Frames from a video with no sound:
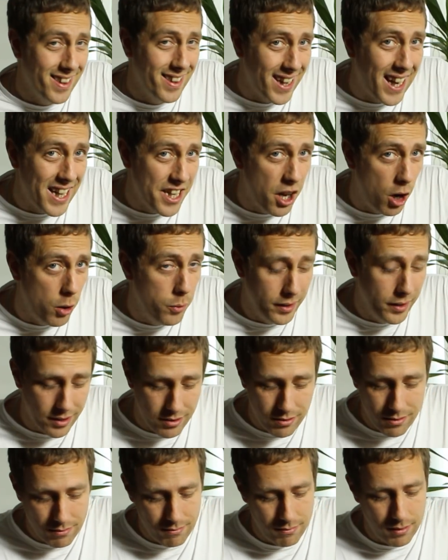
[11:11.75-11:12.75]
They know
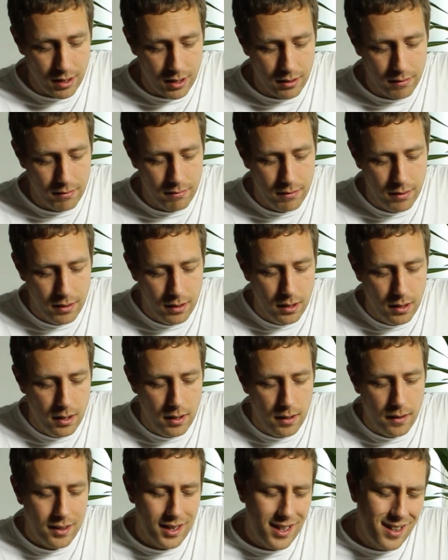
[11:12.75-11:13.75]
this. You know,
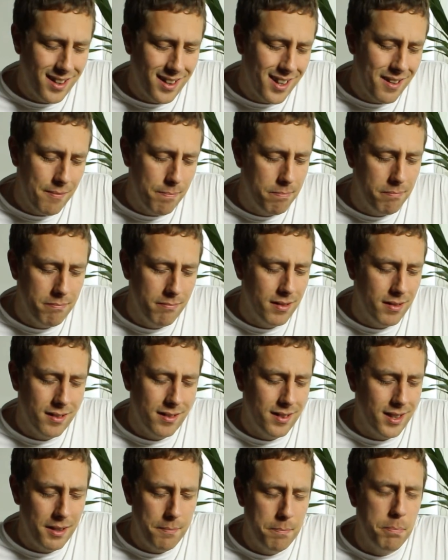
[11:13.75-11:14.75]

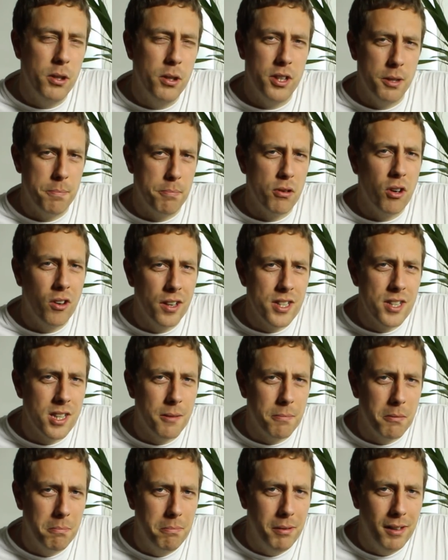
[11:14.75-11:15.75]
they put the price
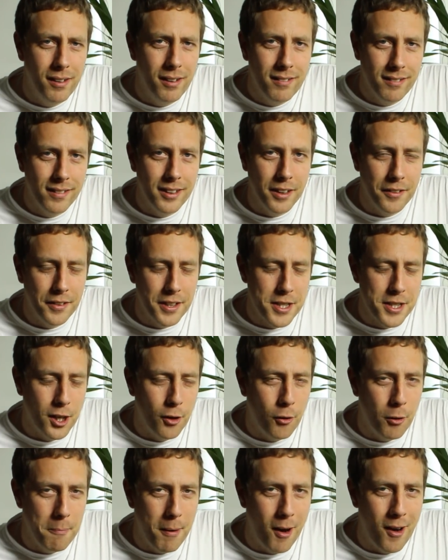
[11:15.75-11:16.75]
up a bit. You know, there's a
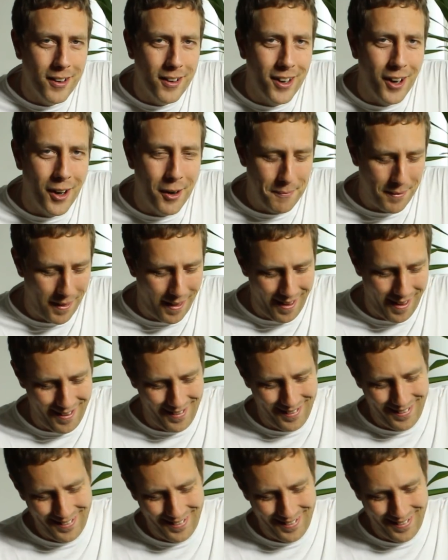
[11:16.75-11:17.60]
lot of markup there.